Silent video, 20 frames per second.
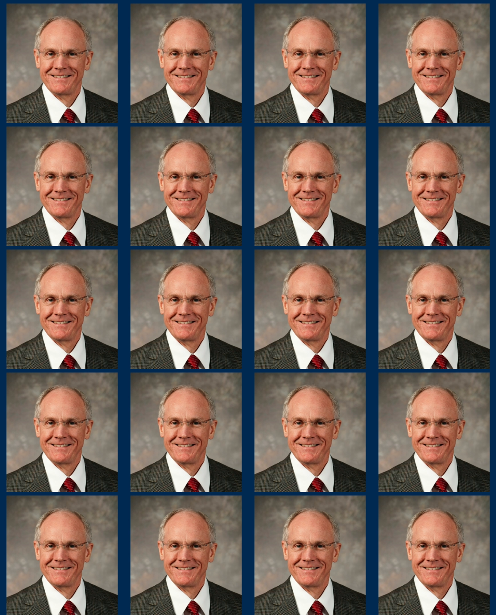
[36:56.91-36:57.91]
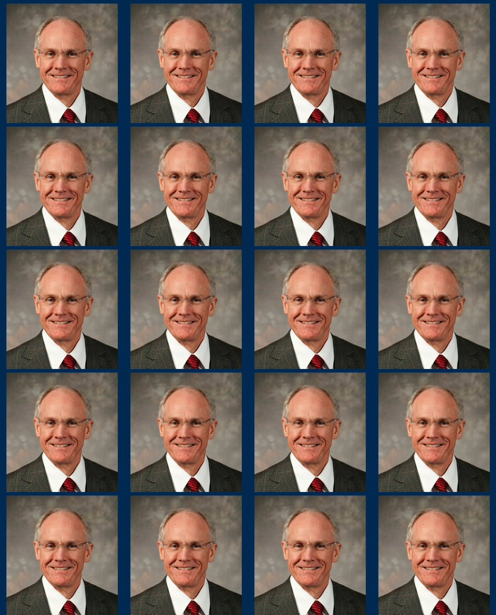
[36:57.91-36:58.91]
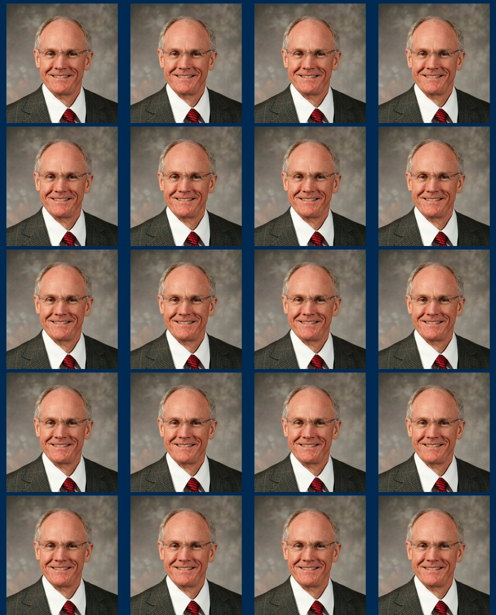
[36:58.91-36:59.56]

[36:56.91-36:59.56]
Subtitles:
This is a still picture; no speech is visible.